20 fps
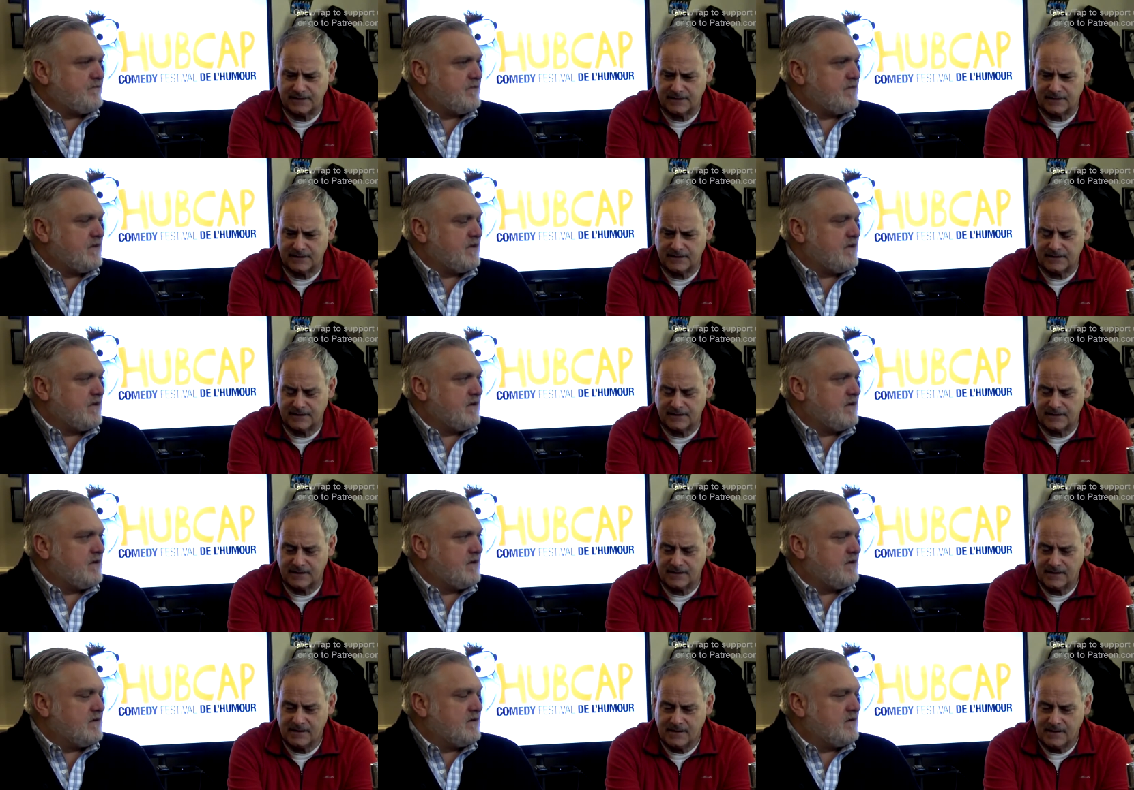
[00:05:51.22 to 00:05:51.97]
Speaker 1: on. Uh,
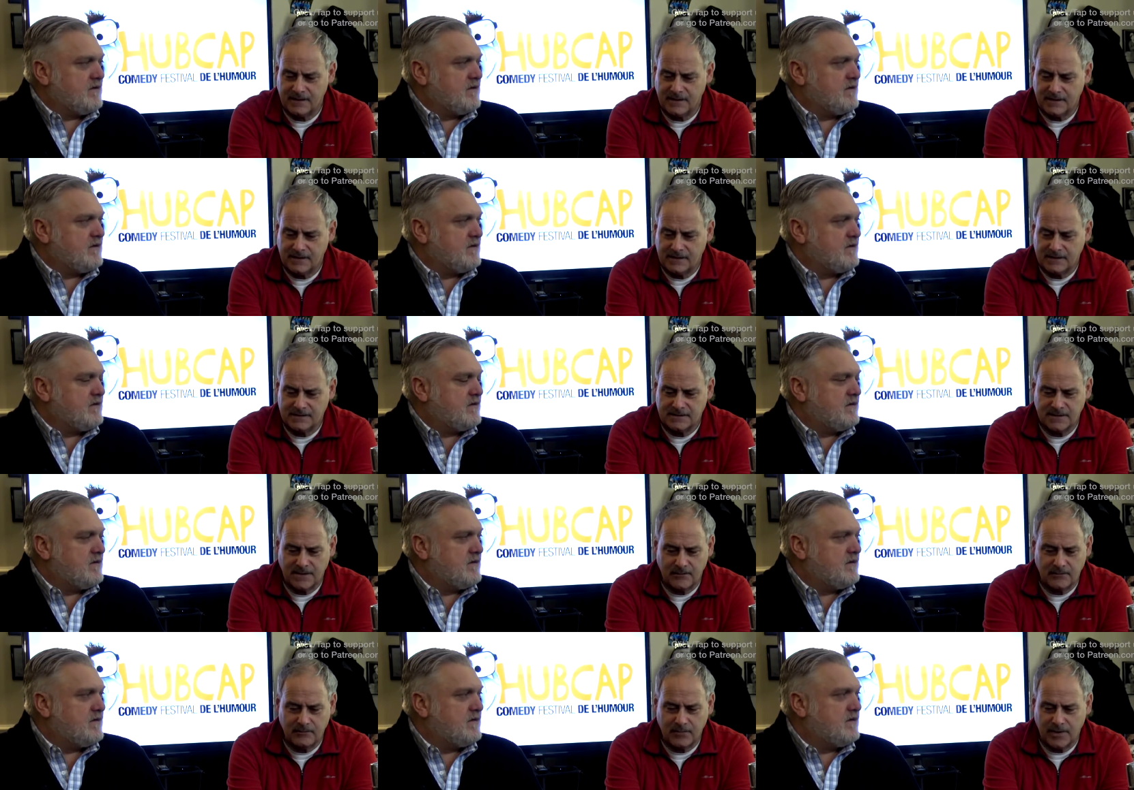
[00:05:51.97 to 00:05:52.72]

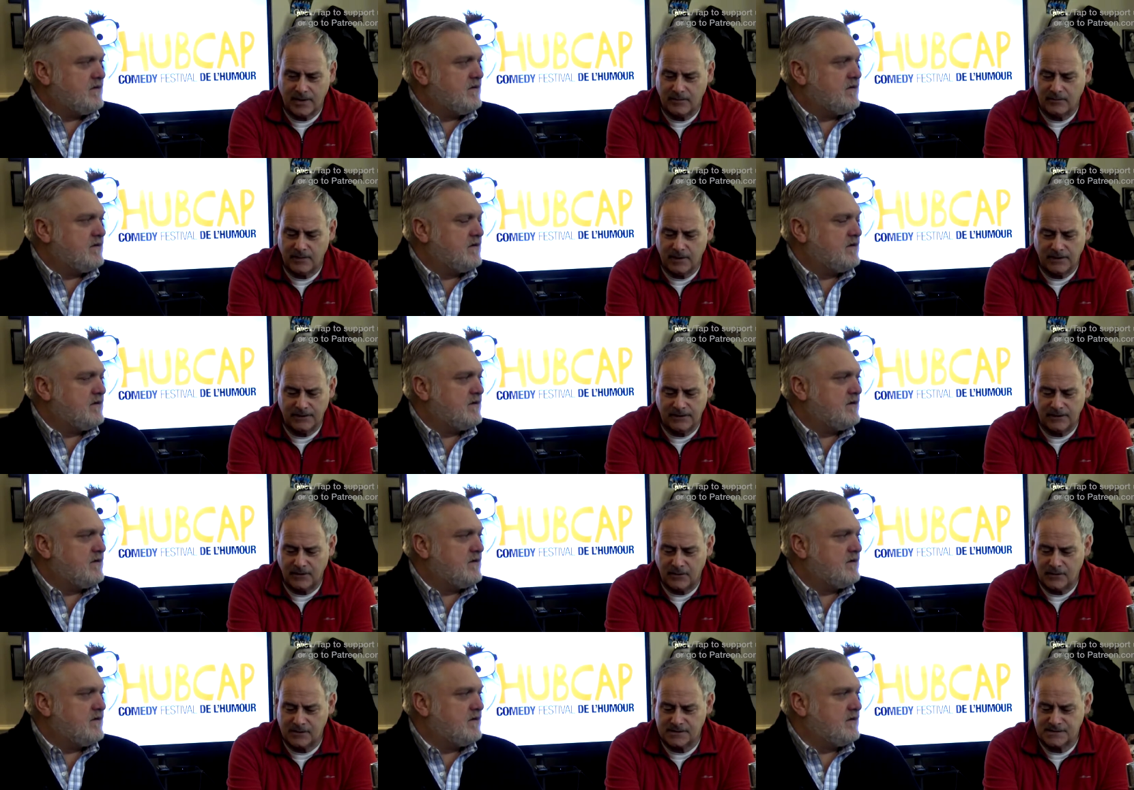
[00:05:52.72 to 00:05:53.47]
some pub on the
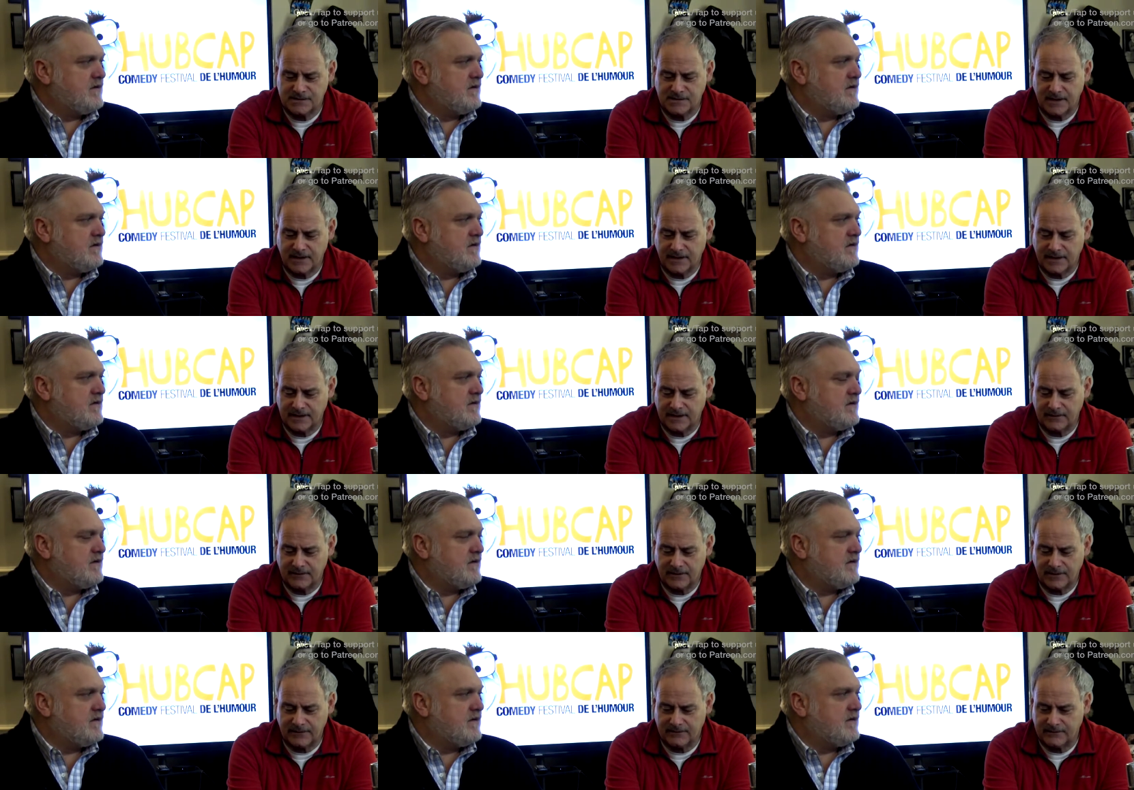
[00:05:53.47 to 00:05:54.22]
north side or
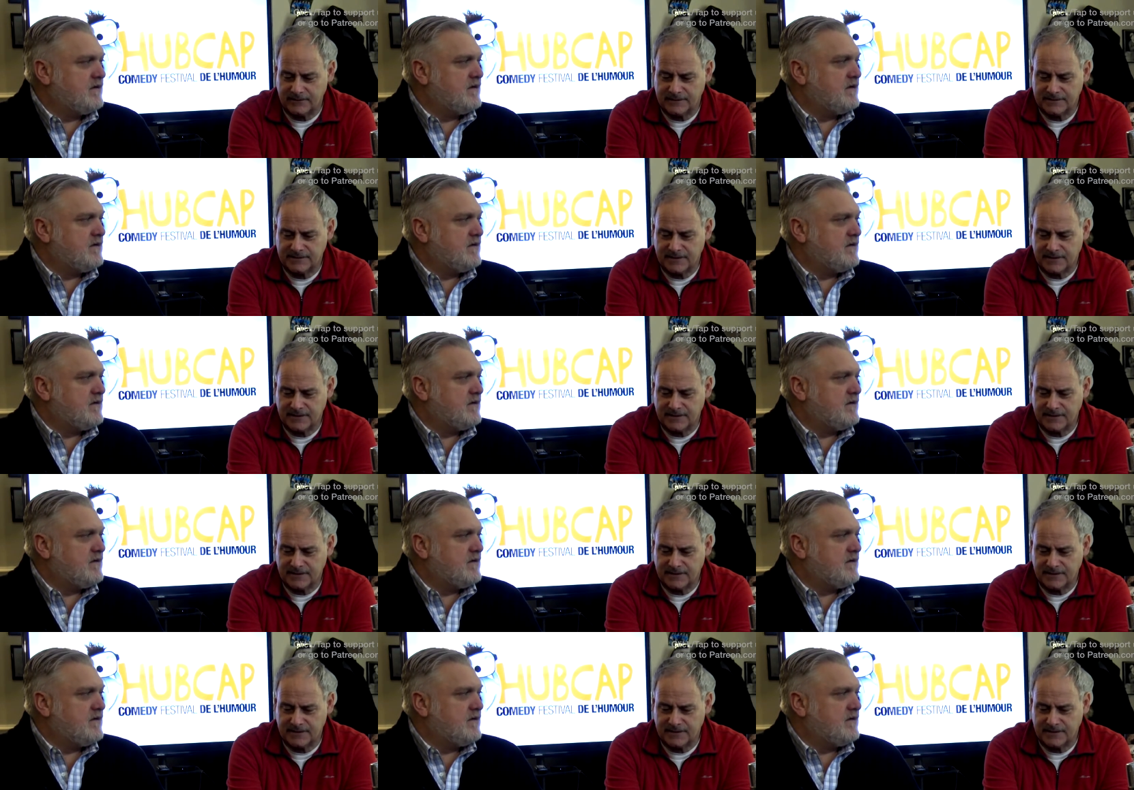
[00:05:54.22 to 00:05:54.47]
whatever. I